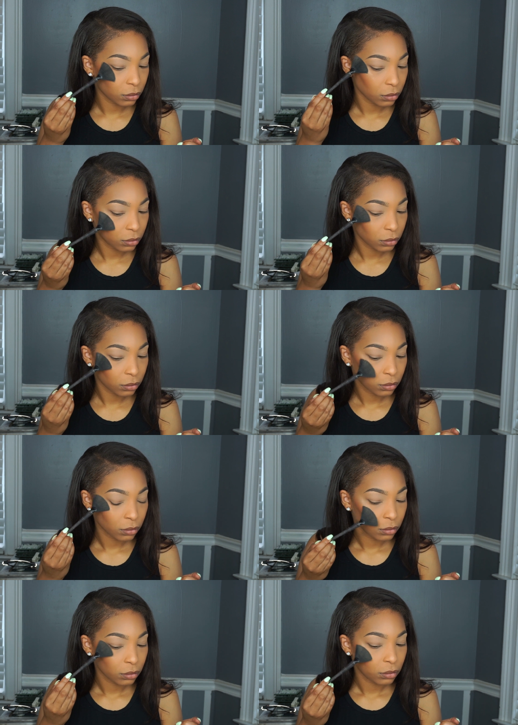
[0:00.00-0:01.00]

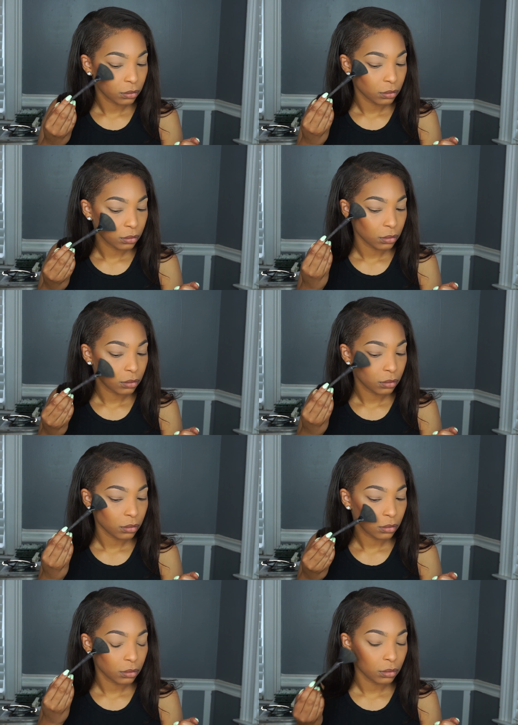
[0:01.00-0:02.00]

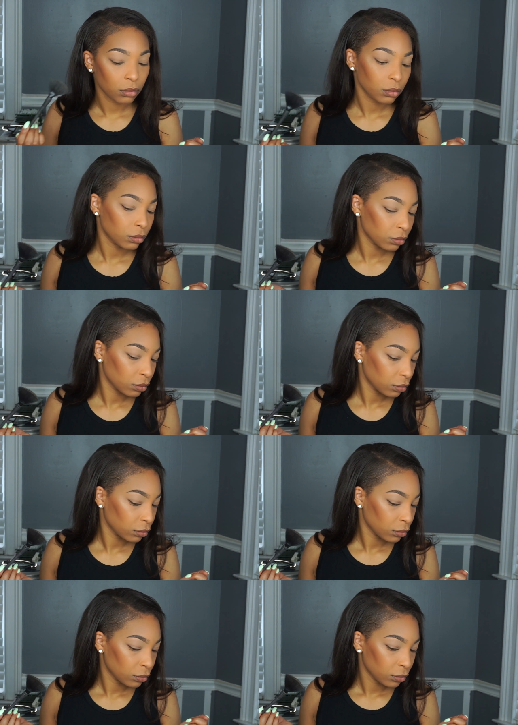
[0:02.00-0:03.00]

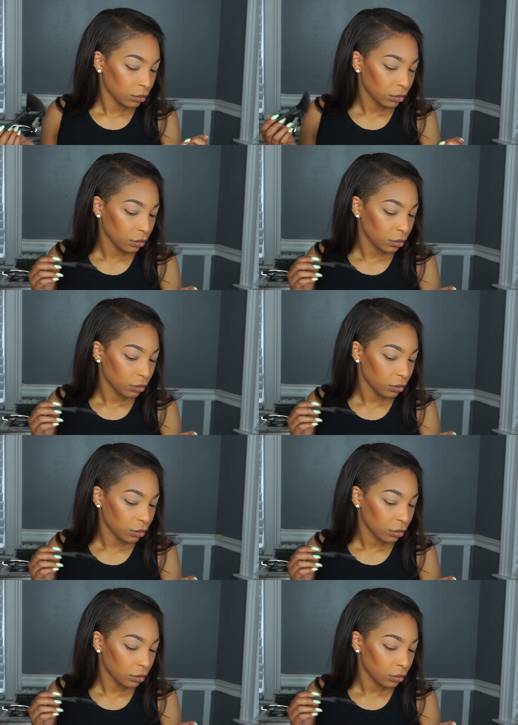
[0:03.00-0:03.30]
No one is speaking in this clip.